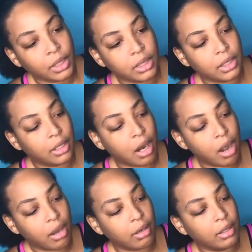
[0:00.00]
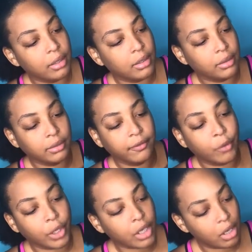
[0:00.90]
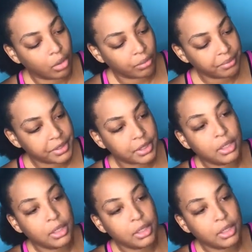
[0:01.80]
And there are 4 combs.